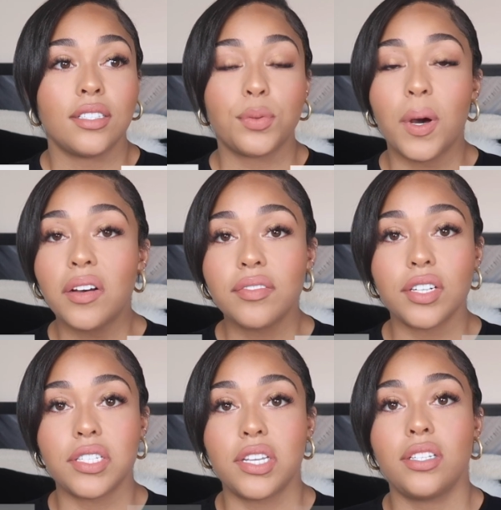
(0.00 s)
12,
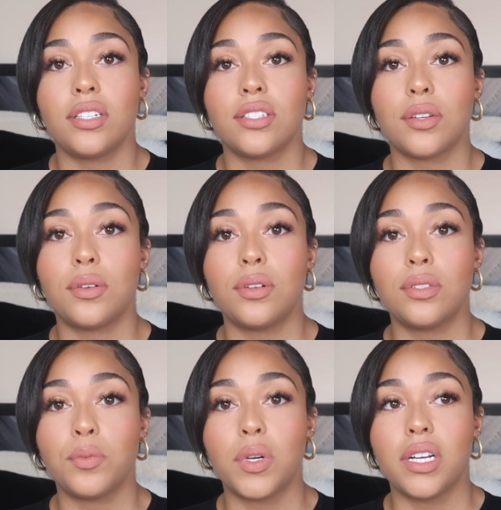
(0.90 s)
13 years
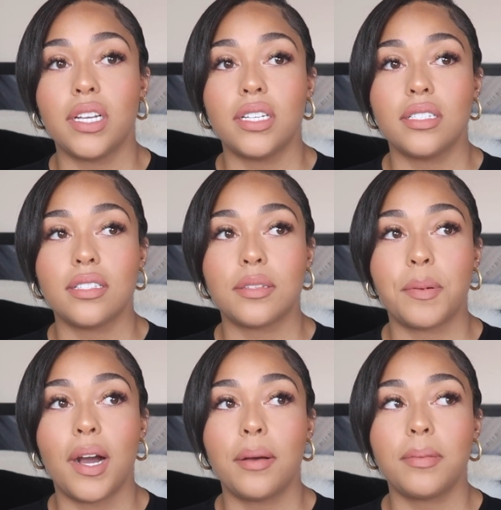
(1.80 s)
old was
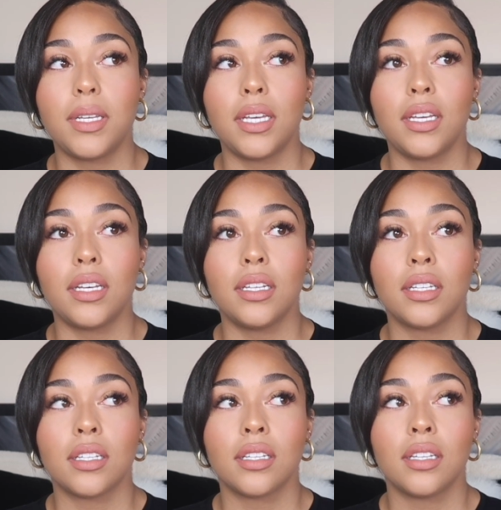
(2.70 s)
probably